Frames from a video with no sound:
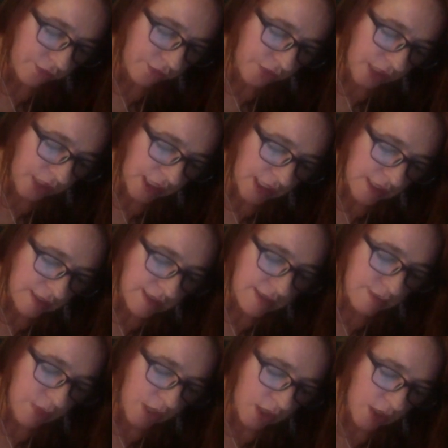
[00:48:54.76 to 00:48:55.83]
feed
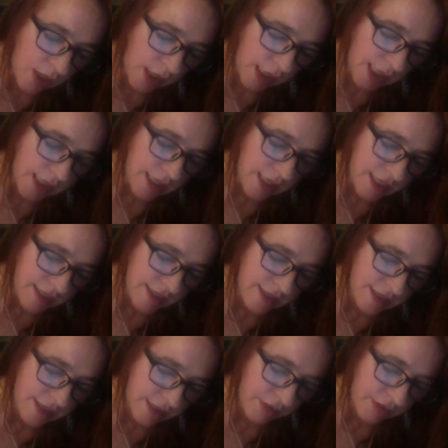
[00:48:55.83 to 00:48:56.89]
small and
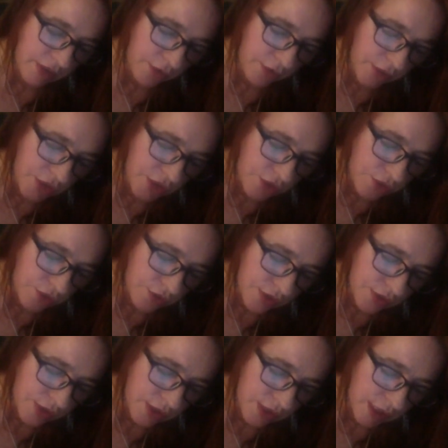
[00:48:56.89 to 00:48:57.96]
necessary
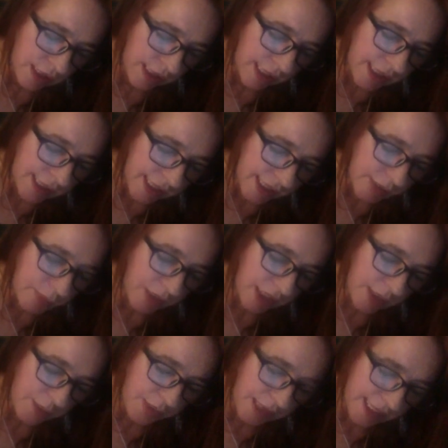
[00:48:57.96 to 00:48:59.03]
creatures, like
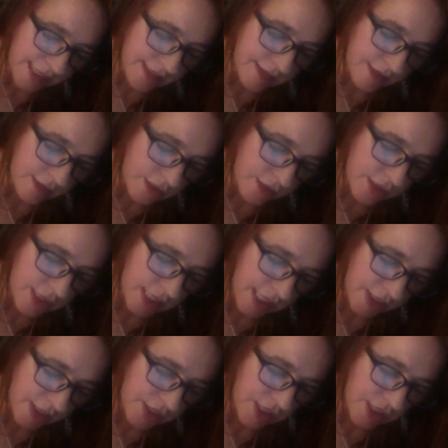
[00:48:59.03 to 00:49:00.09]
being pleasant to
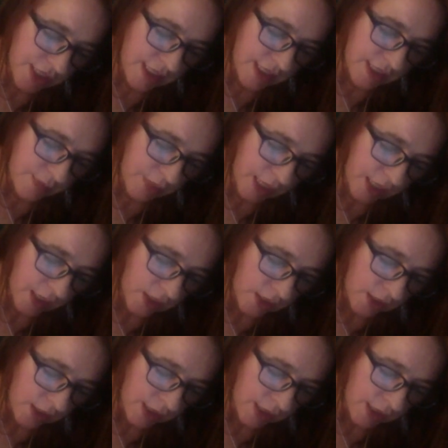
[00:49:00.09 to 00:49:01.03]
touch and smell,